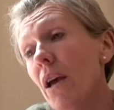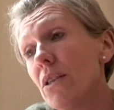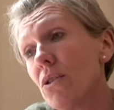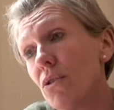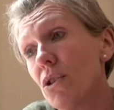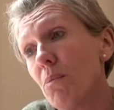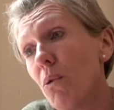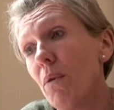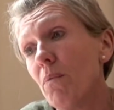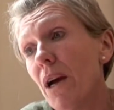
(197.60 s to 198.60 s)
it's got to the
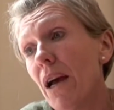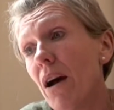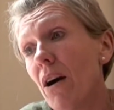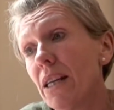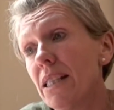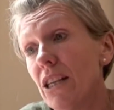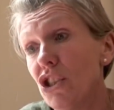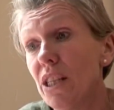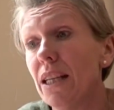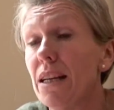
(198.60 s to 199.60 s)
point where I could
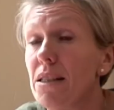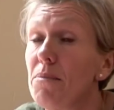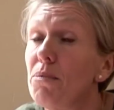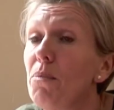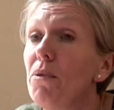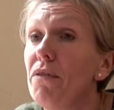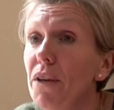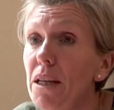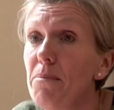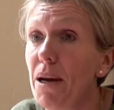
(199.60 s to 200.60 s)
actually get some proper
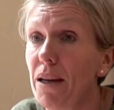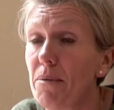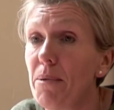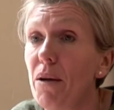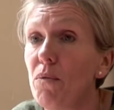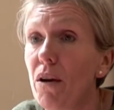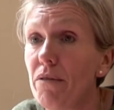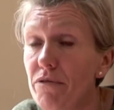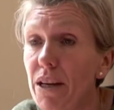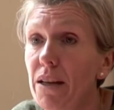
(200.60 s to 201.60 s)
feedback about what
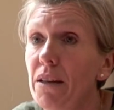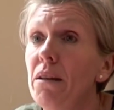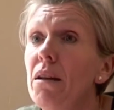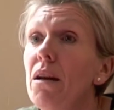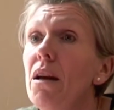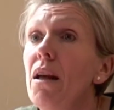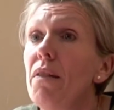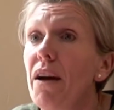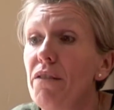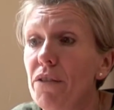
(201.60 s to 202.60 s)
I've written.
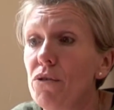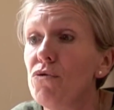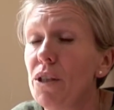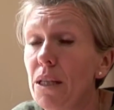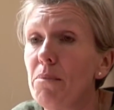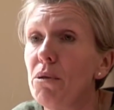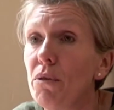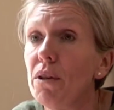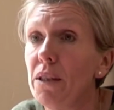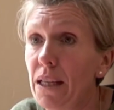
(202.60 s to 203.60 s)
That feels really
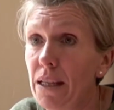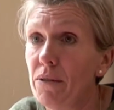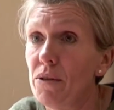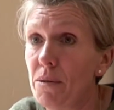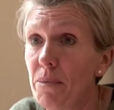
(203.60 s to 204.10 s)
important now to